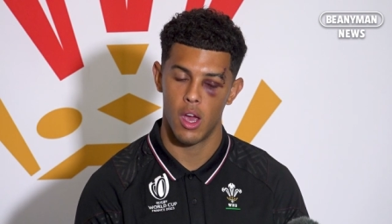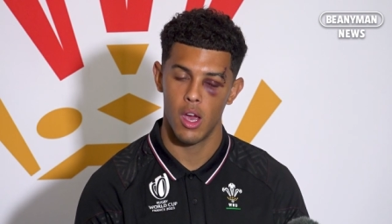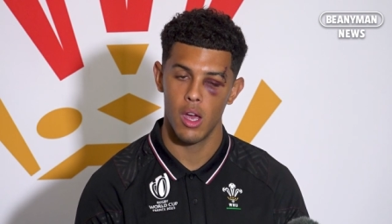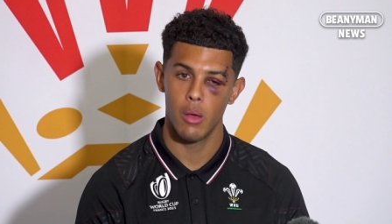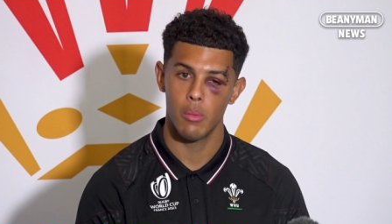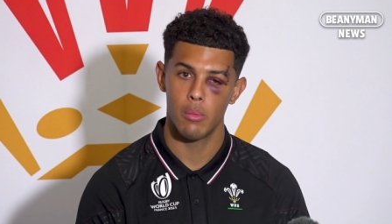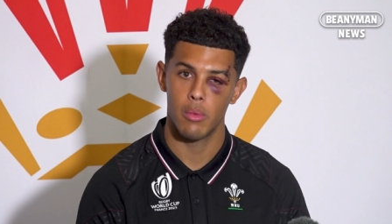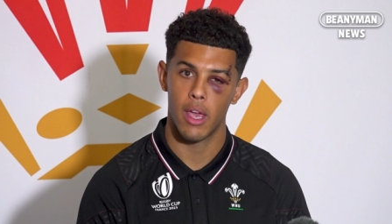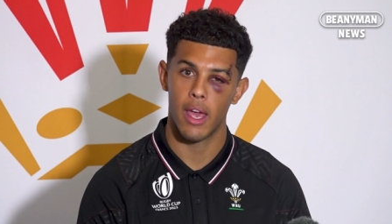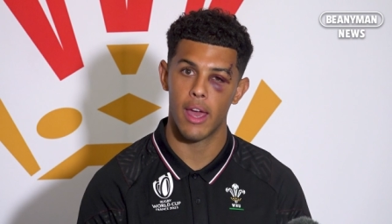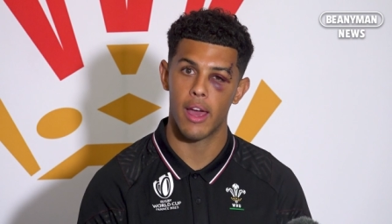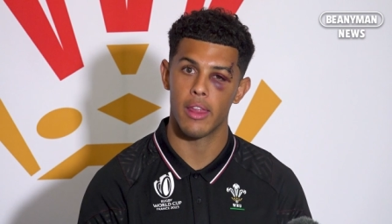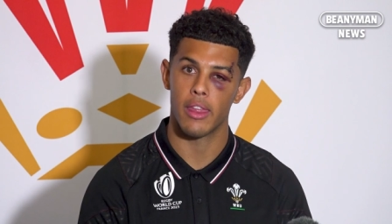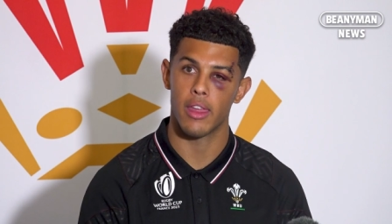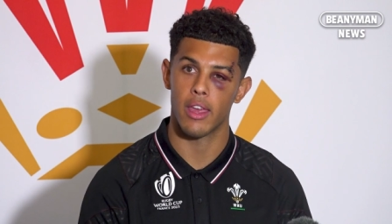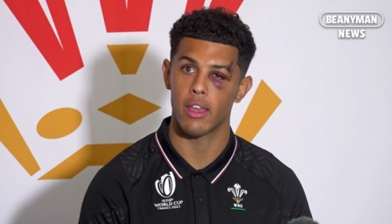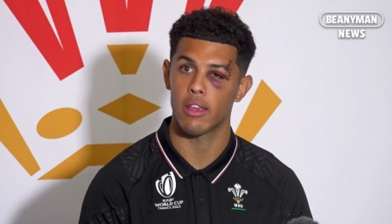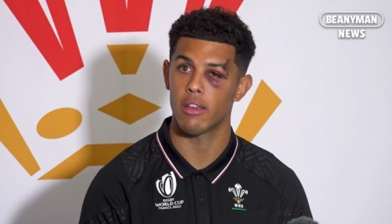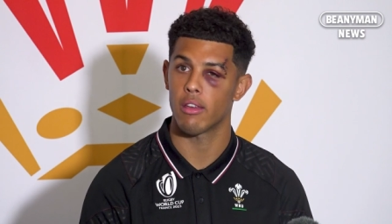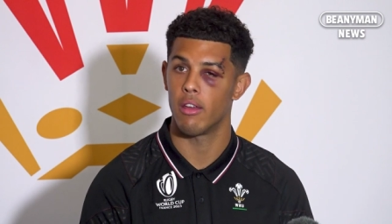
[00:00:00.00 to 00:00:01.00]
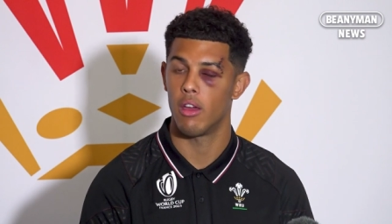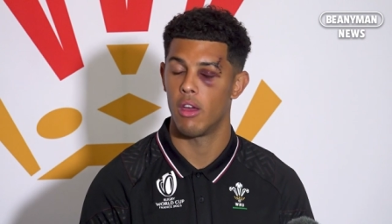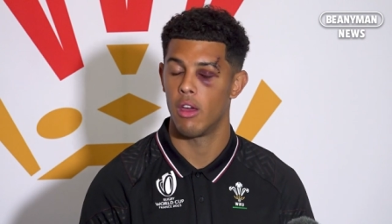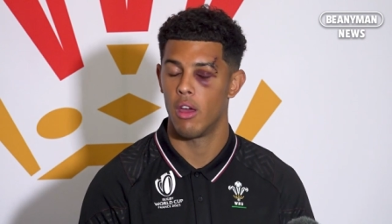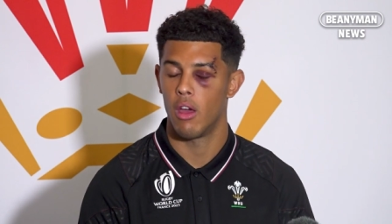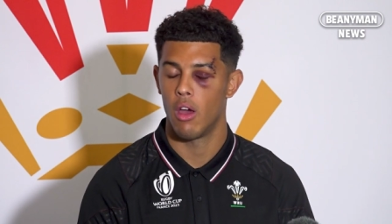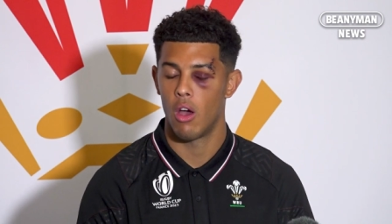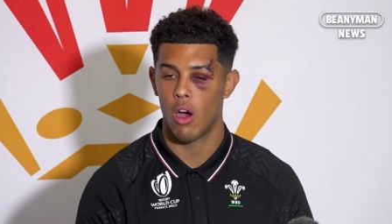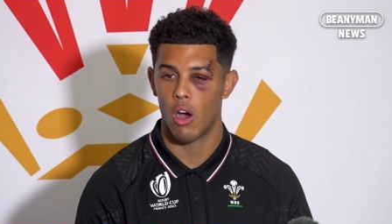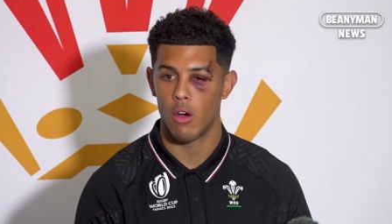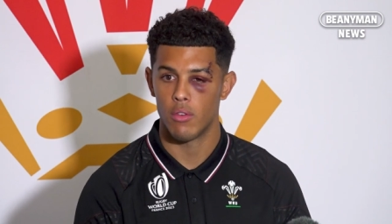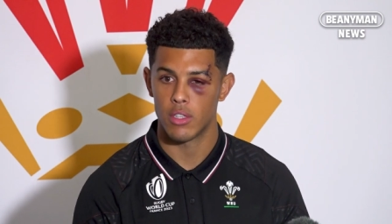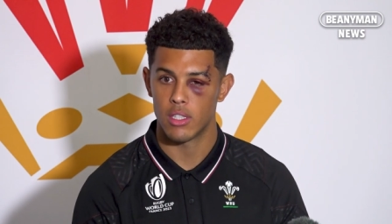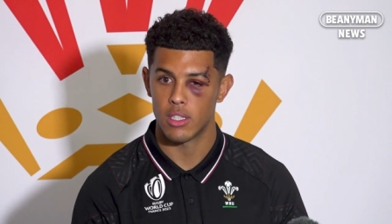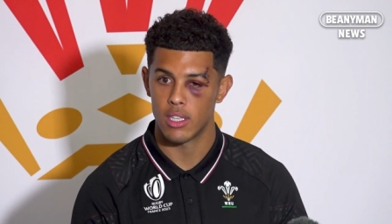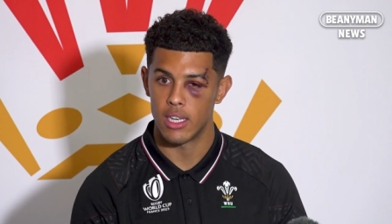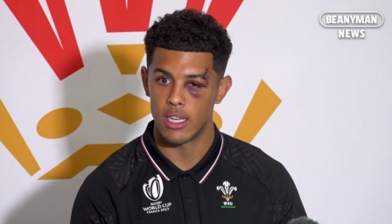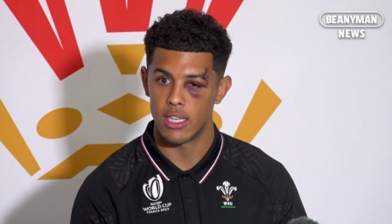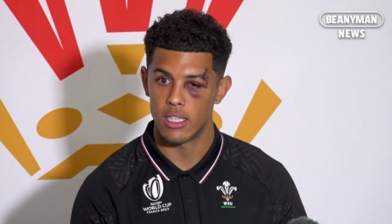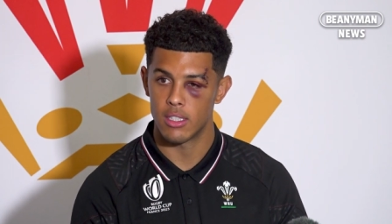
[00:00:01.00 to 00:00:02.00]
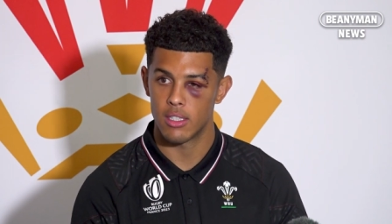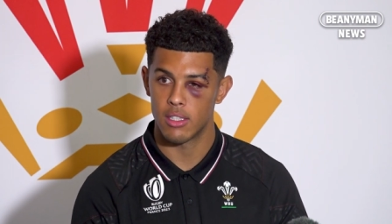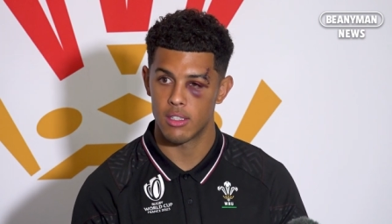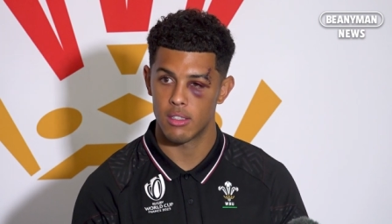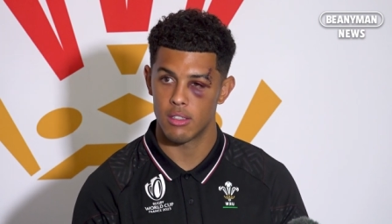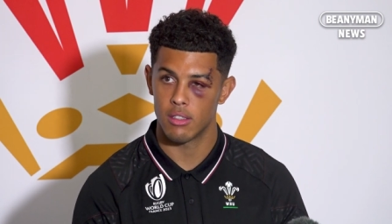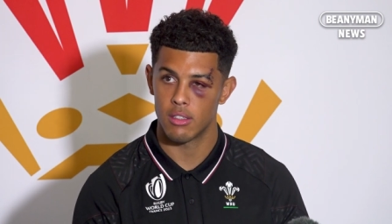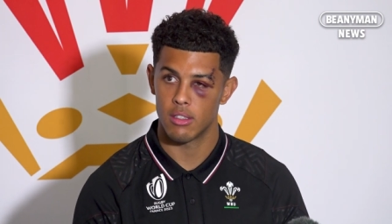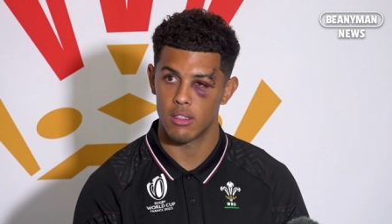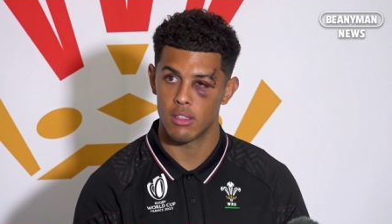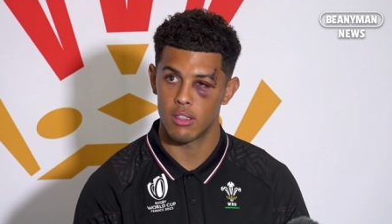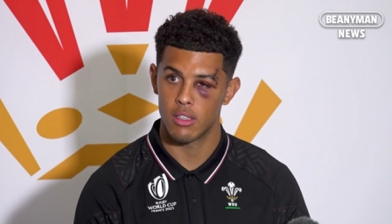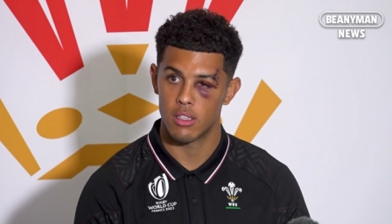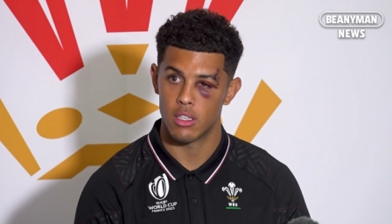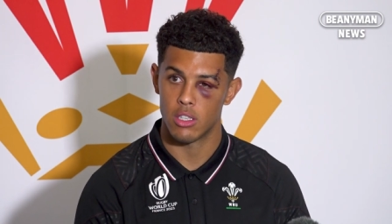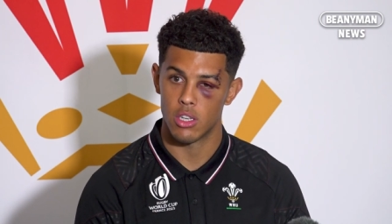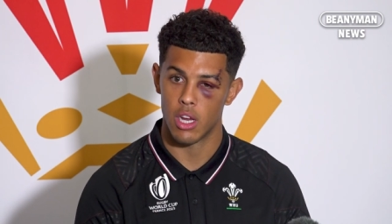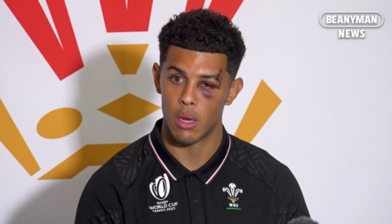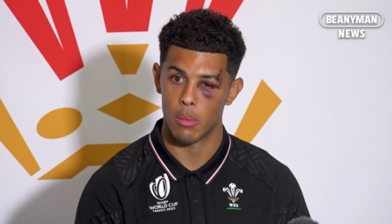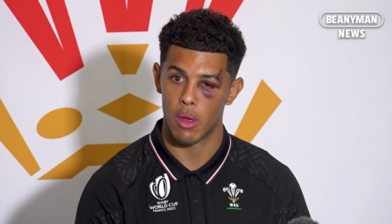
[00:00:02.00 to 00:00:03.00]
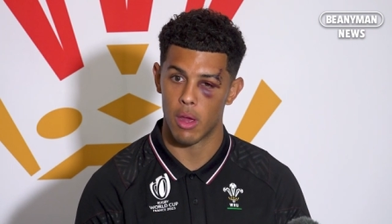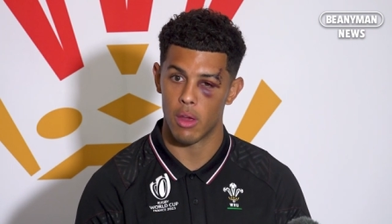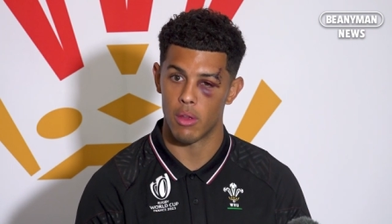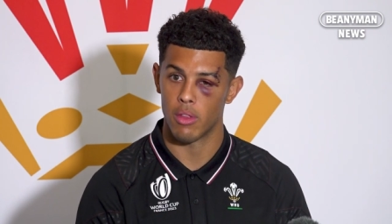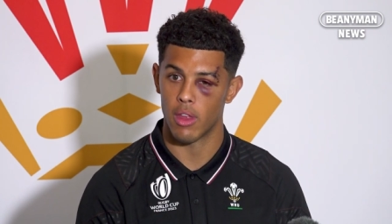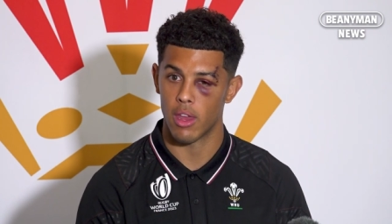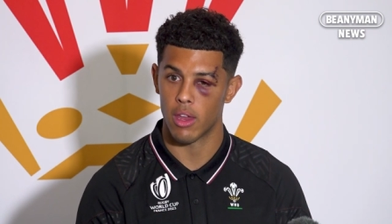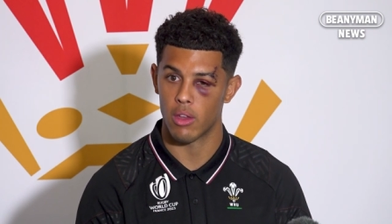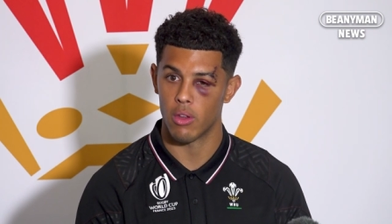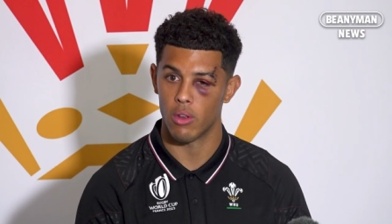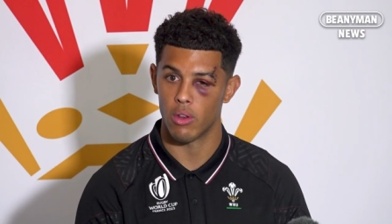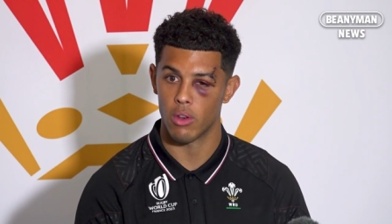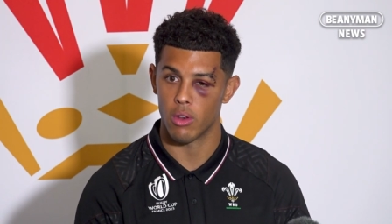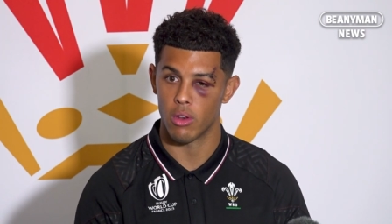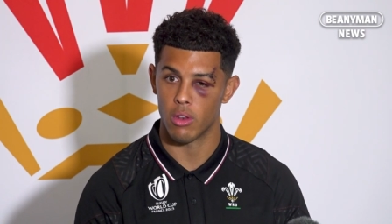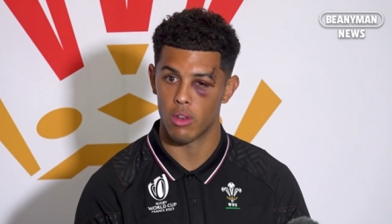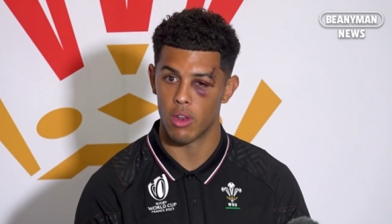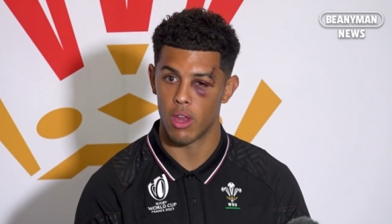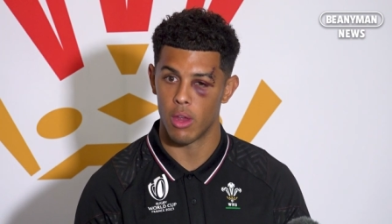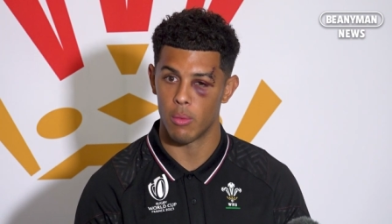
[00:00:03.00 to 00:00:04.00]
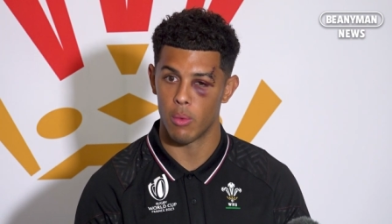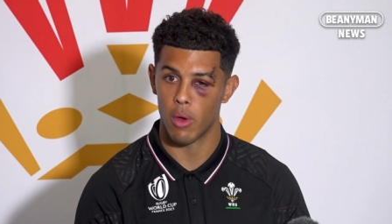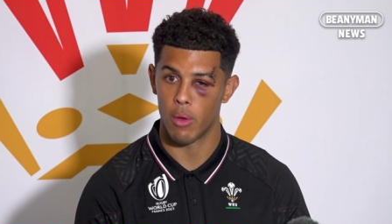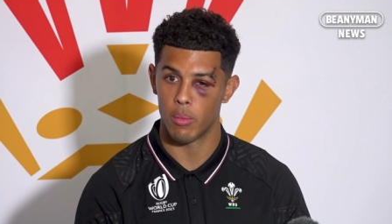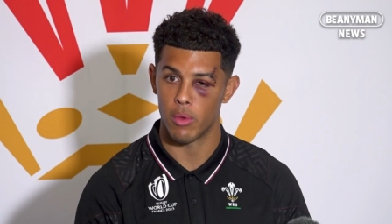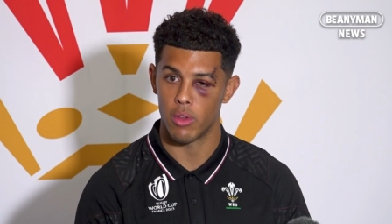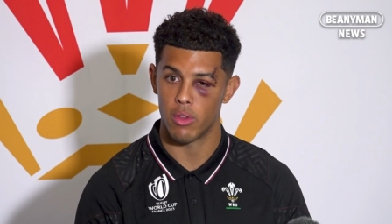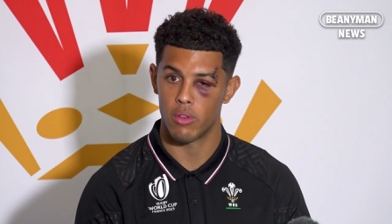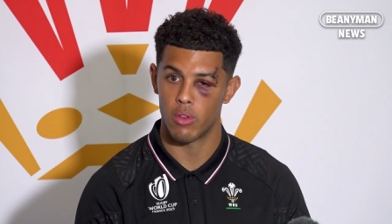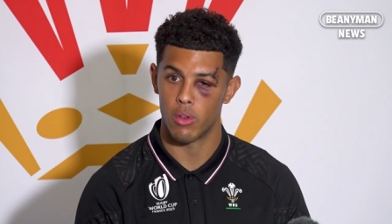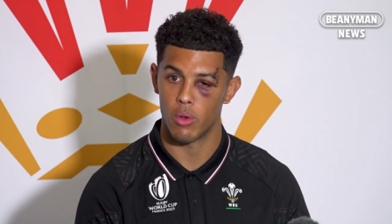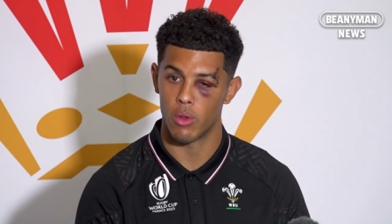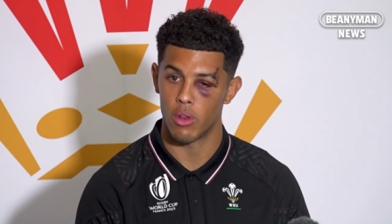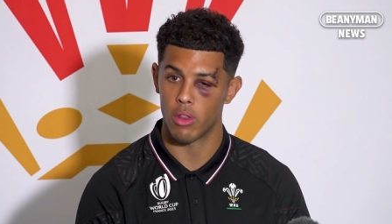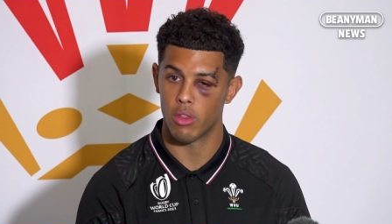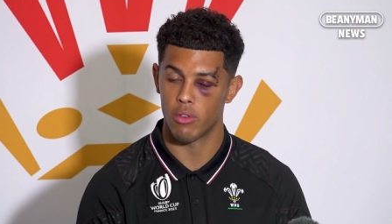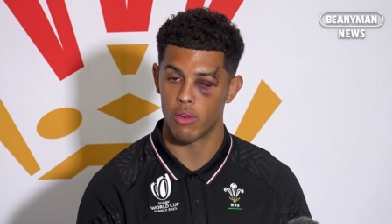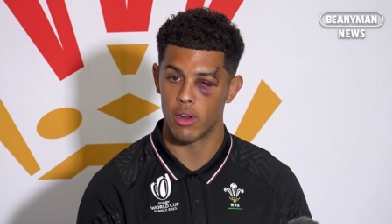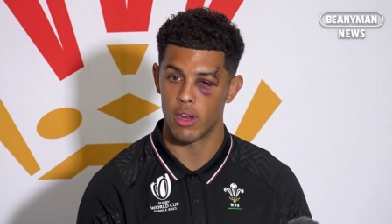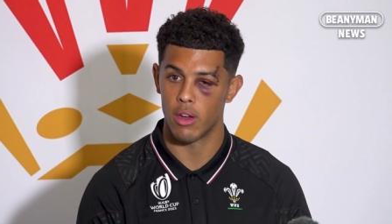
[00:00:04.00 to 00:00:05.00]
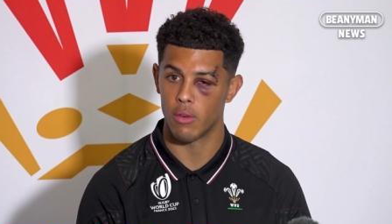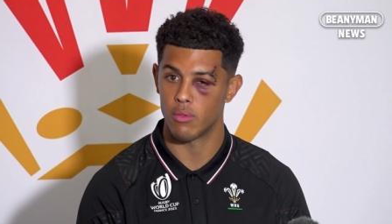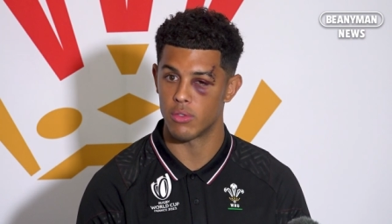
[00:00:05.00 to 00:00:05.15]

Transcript: Yeah, I think obviously it's a shame how they went with 2 and 3.